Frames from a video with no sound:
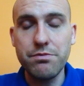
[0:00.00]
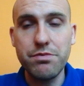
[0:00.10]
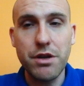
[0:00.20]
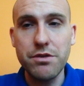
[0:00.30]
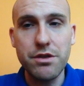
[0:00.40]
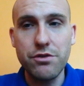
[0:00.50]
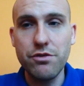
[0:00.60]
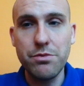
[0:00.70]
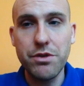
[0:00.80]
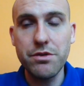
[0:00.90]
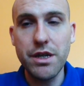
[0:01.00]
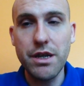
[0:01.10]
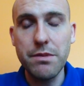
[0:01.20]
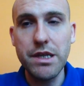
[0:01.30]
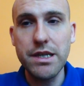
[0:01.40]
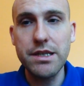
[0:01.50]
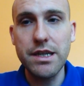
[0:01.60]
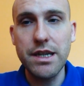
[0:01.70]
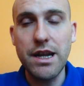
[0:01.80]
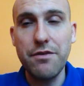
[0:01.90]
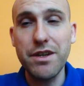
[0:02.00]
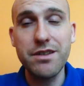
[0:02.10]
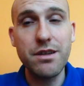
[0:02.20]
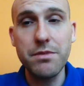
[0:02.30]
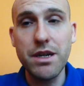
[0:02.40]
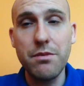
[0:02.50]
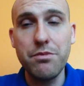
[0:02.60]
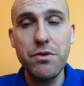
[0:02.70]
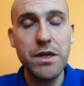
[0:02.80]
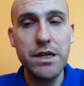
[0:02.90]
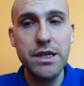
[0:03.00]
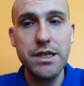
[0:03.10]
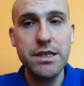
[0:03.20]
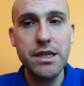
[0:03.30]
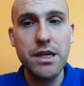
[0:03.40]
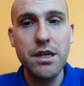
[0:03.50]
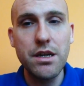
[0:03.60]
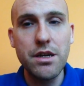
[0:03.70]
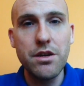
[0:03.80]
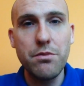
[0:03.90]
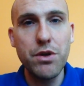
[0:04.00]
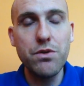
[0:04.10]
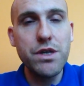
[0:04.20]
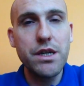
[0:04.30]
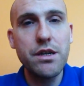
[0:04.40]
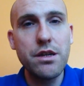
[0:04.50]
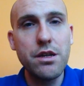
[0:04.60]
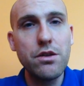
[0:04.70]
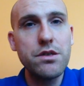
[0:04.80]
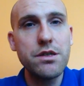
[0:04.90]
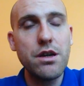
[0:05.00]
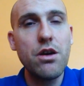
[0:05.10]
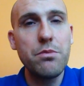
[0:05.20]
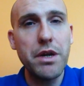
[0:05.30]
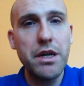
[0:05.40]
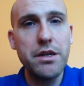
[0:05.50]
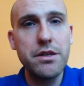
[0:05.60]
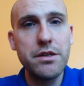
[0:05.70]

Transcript: posting a tribute to him, and I think summed it up brilliantly, is that music lost its heartbeat,